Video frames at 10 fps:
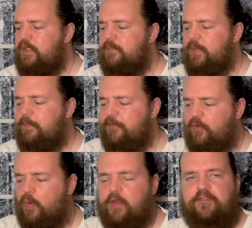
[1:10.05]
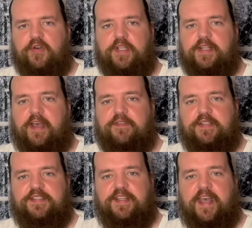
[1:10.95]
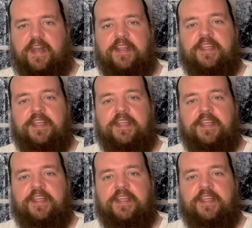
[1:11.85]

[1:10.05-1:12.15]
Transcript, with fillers: But before we fully dive into that,